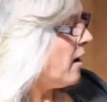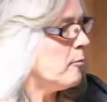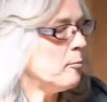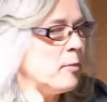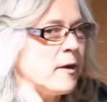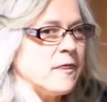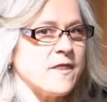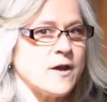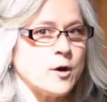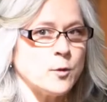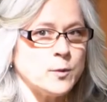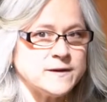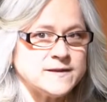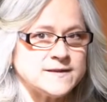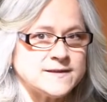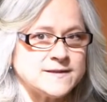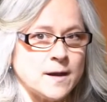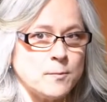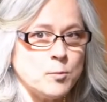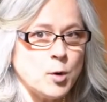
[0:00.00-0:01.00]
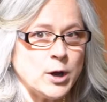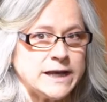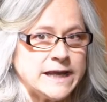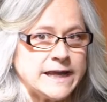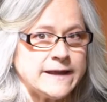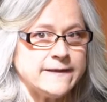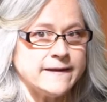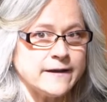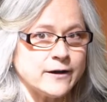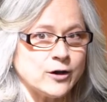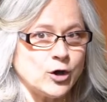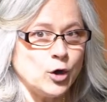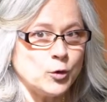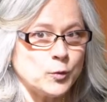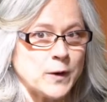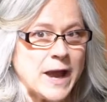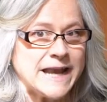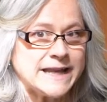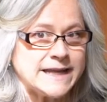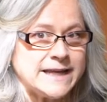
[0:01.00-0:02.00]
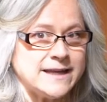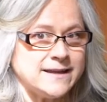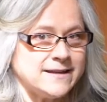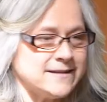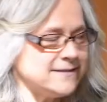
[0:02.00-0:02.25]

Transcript: but there was someone in there already.